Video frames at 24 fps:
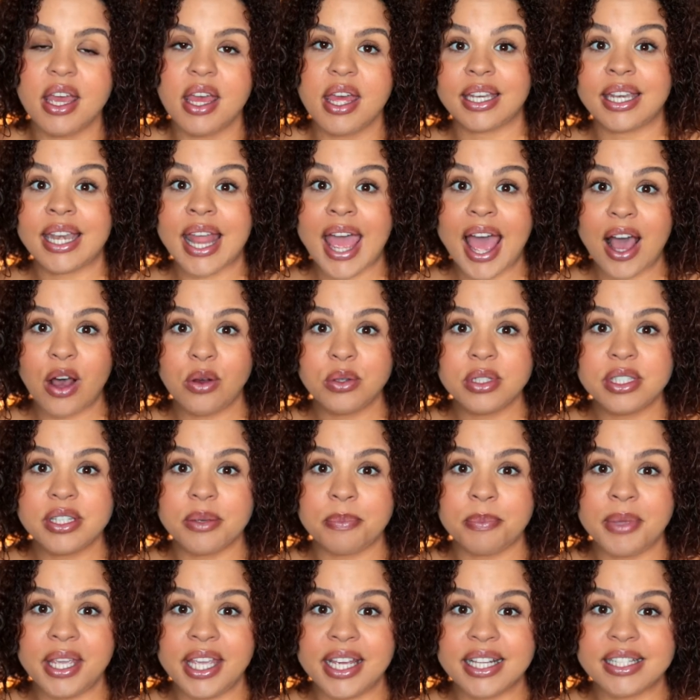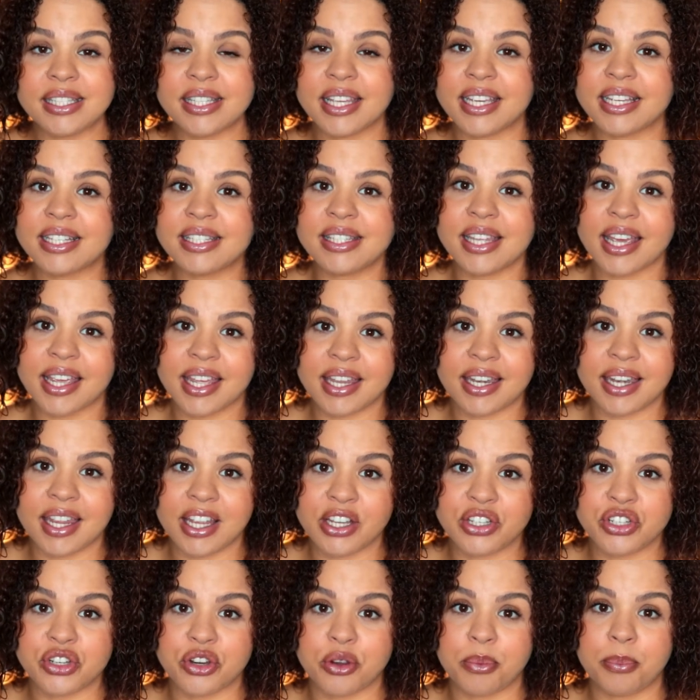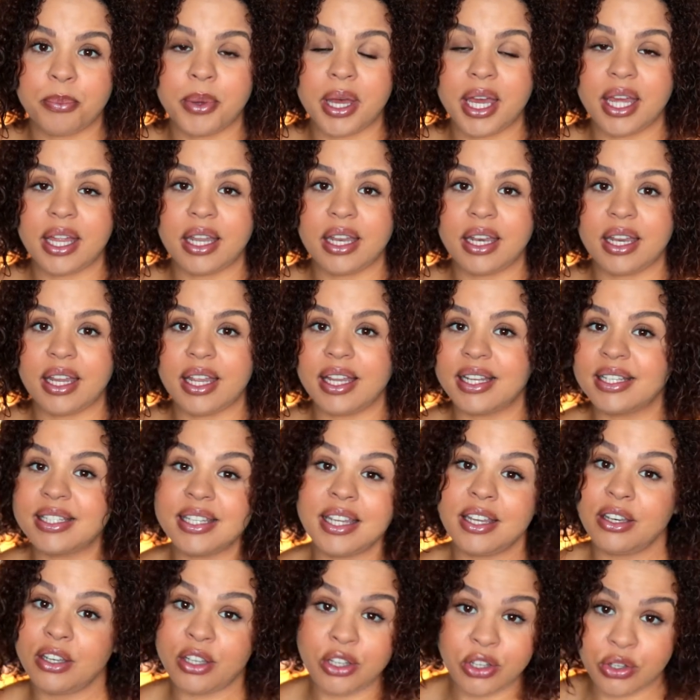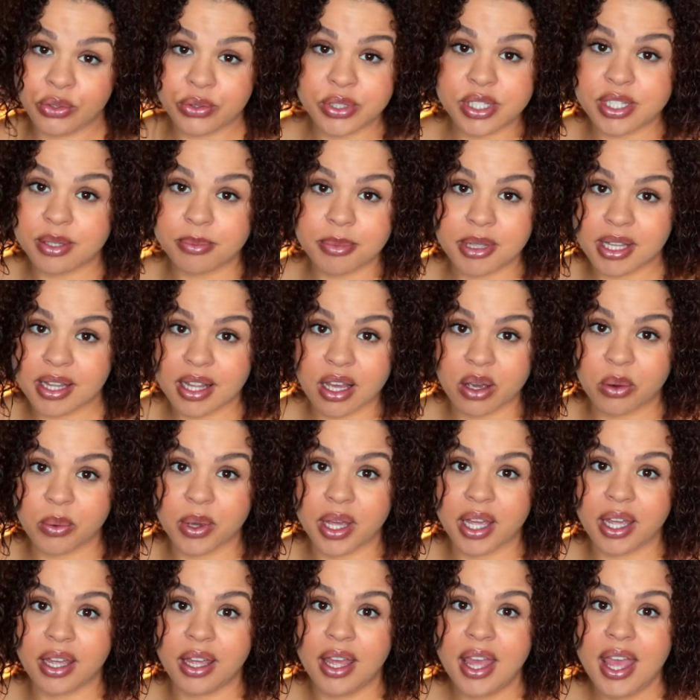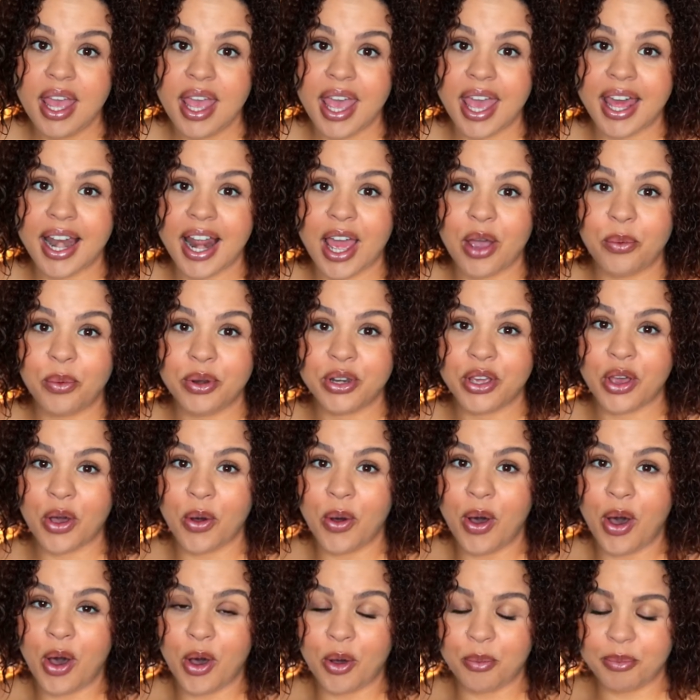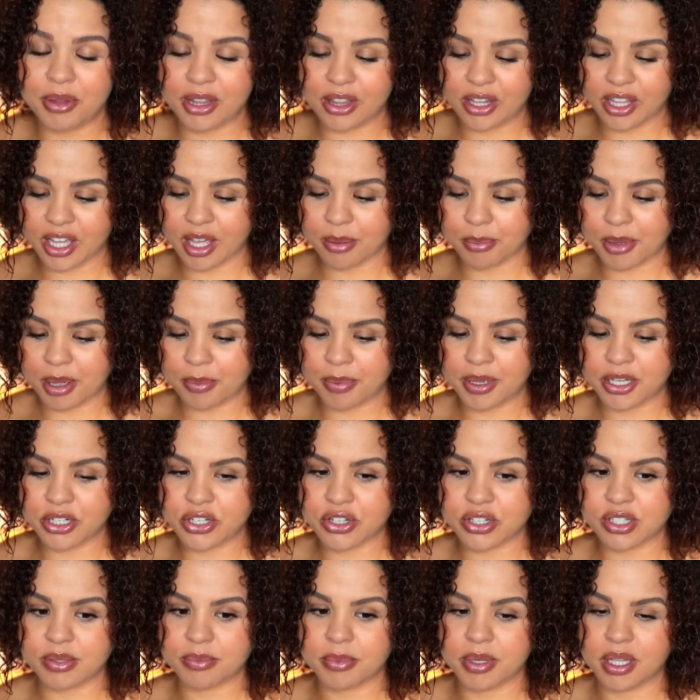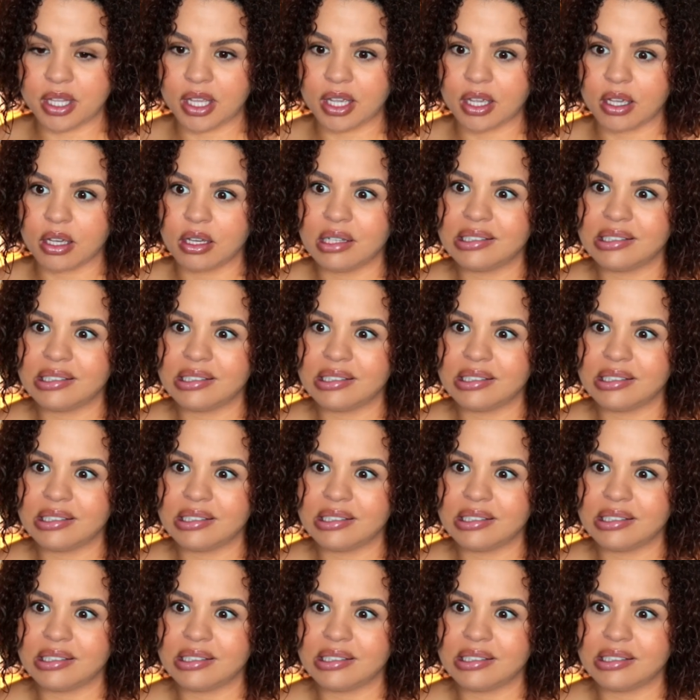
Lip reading: Now to me, it's like second nature, but it didn't used to be that way. And I would go home and look at my pictures and be like,